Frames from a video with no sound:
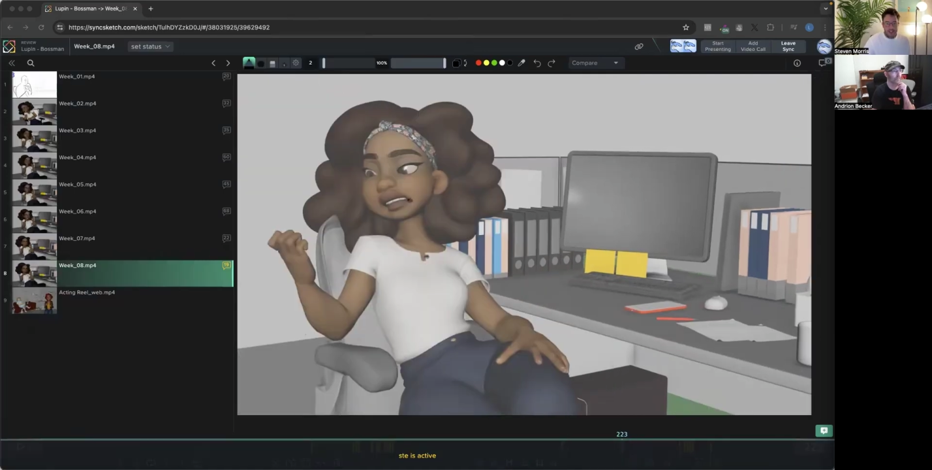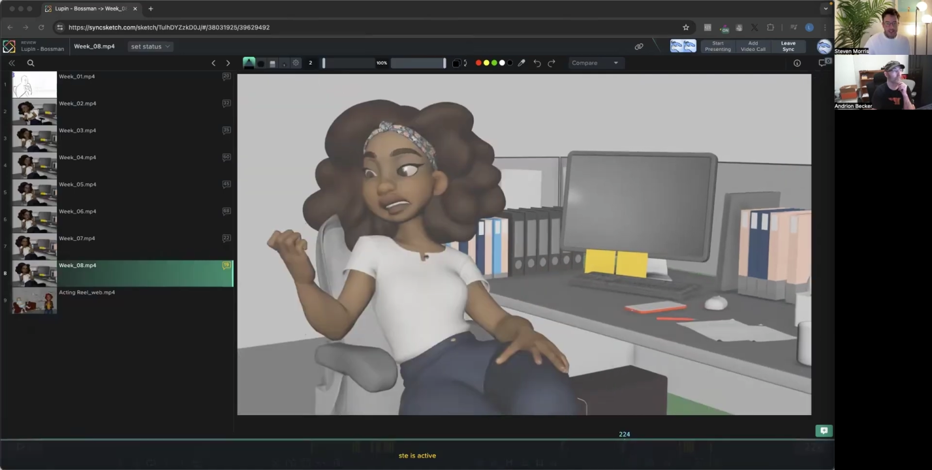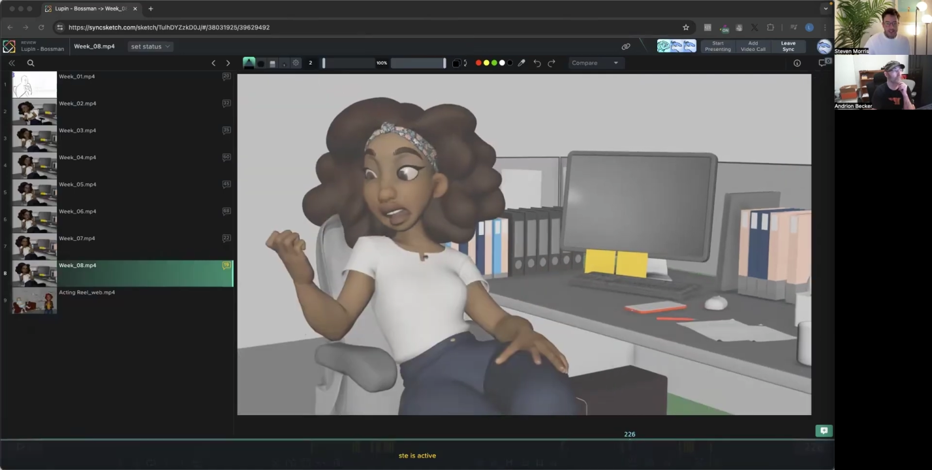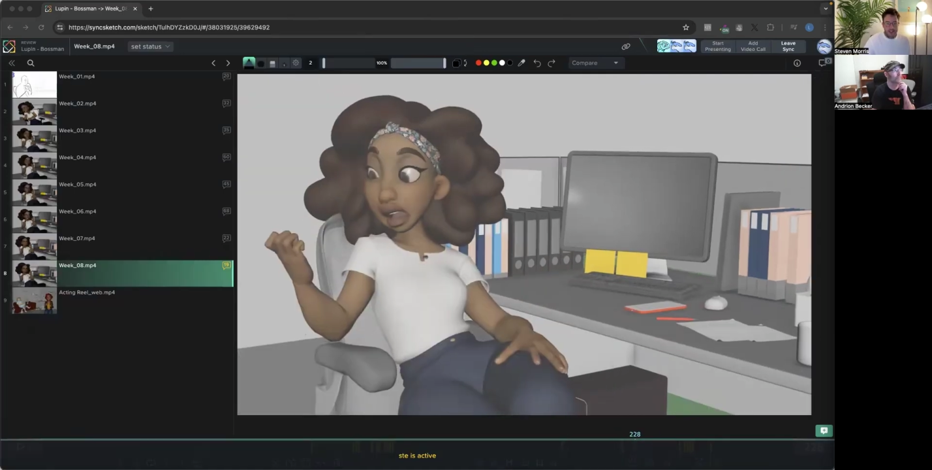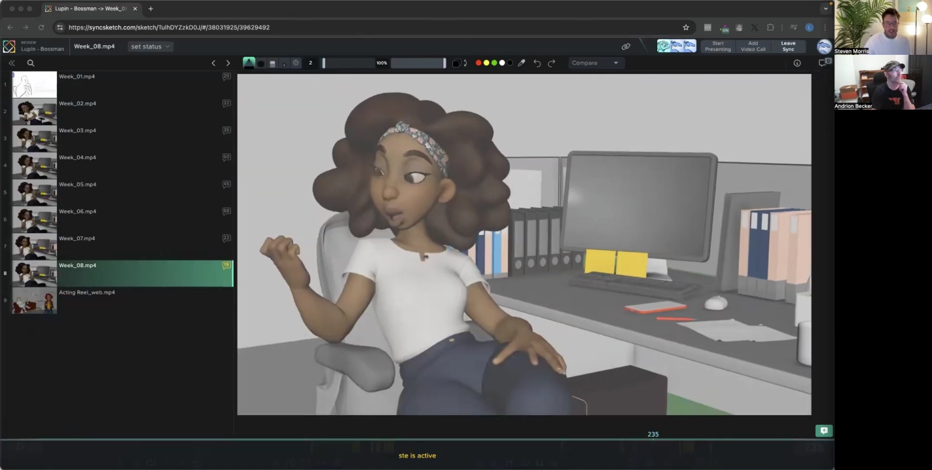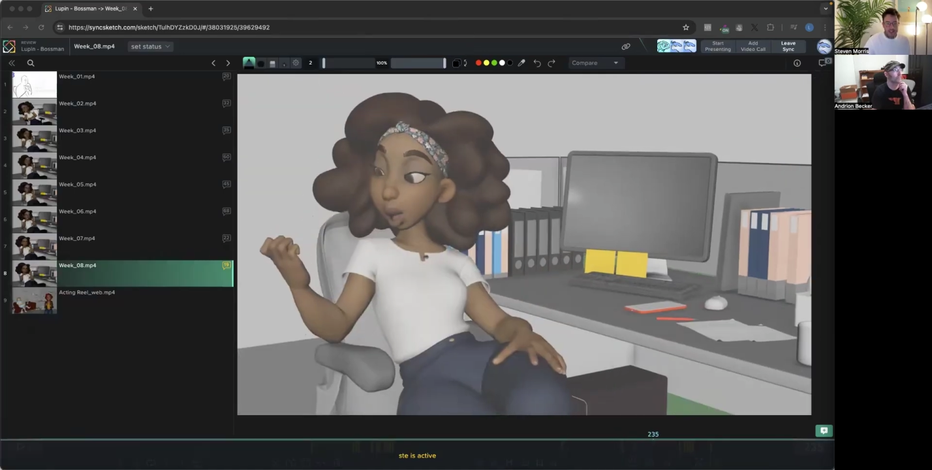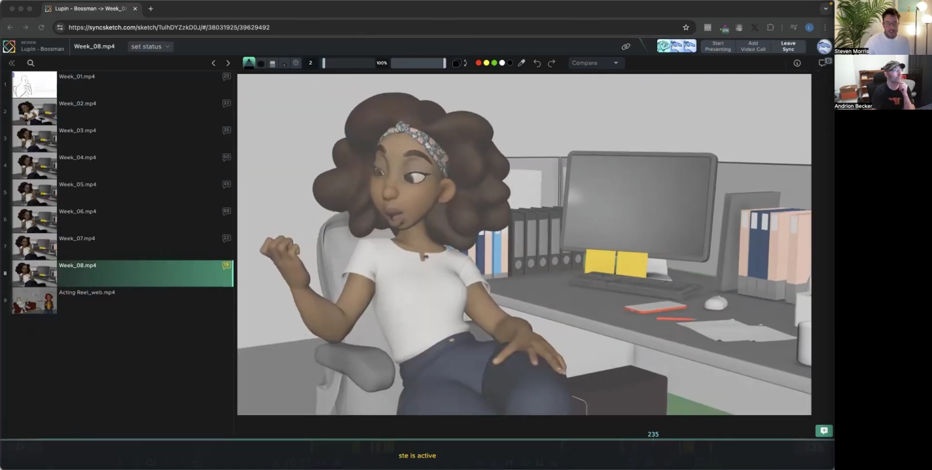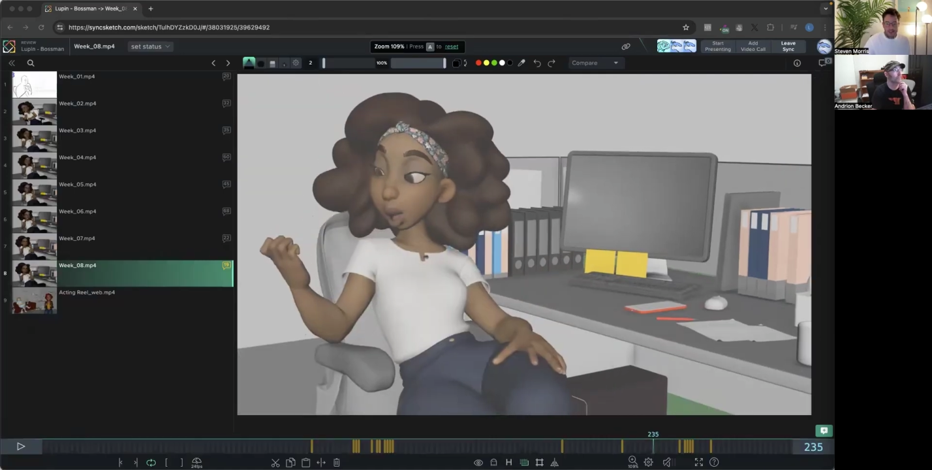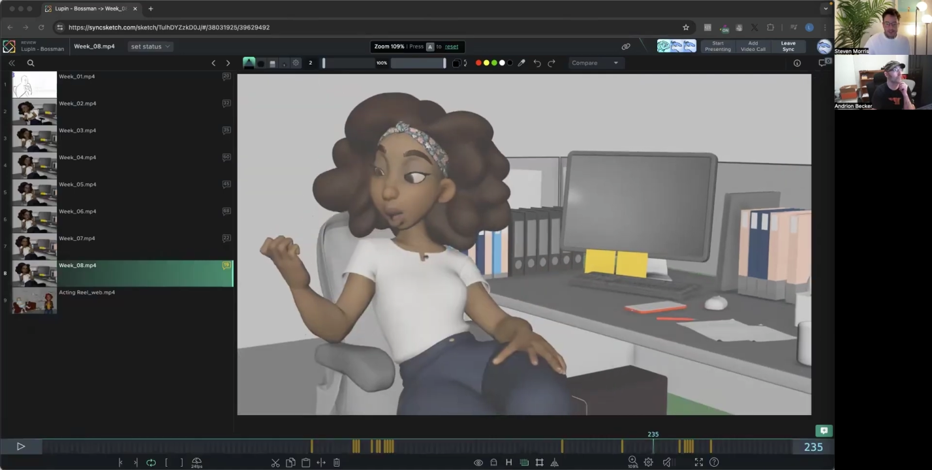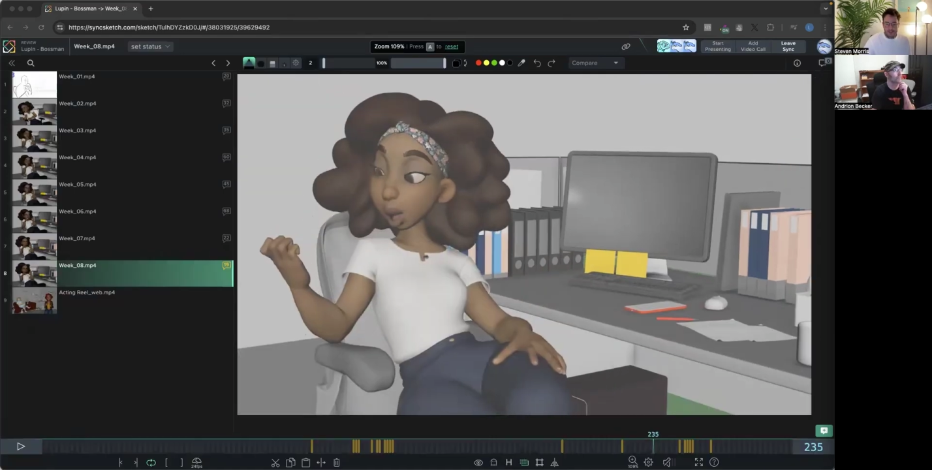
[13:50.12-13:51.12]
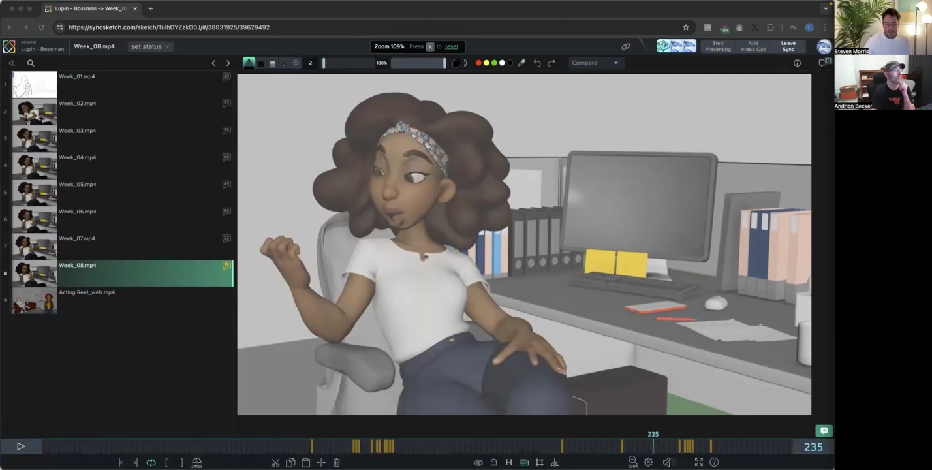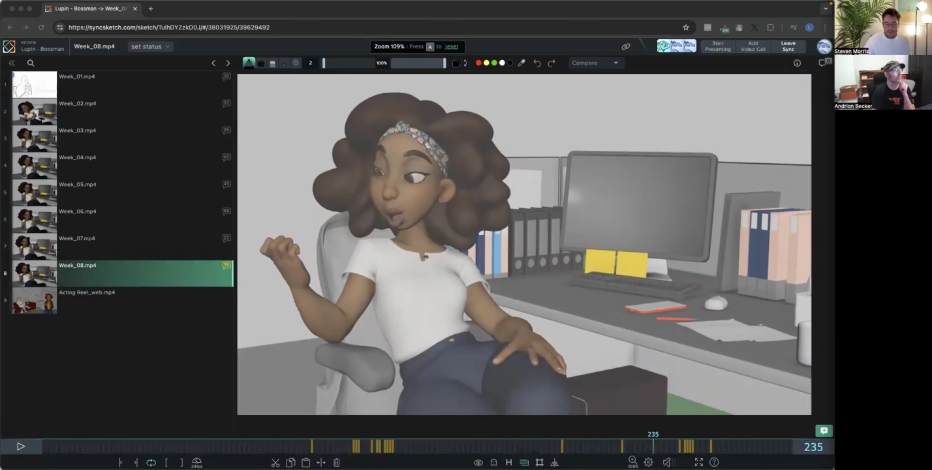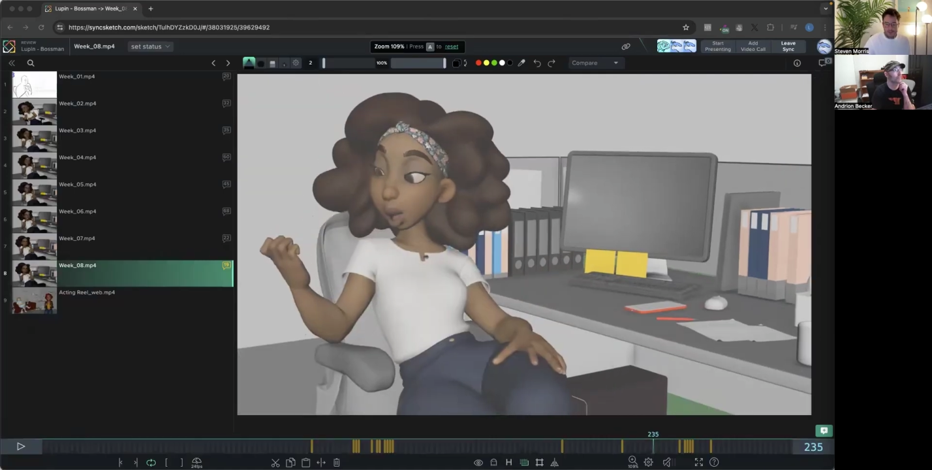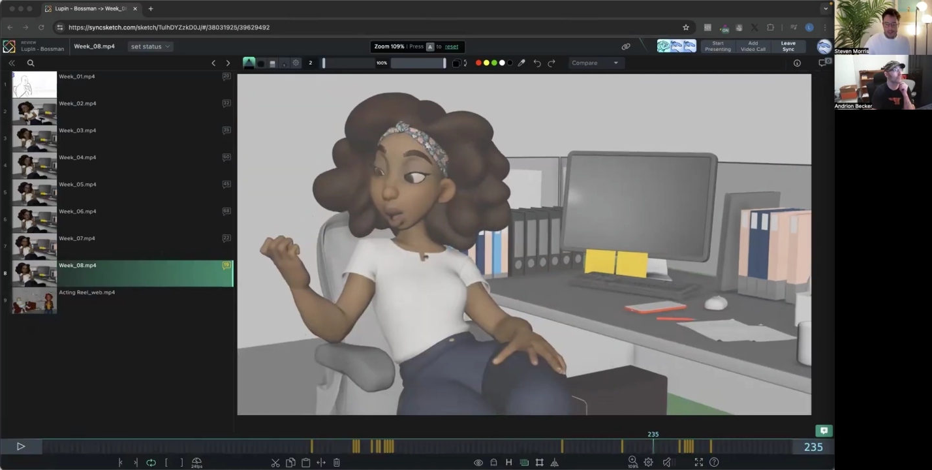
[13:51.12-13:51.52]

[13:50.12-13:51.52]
like the tiniest little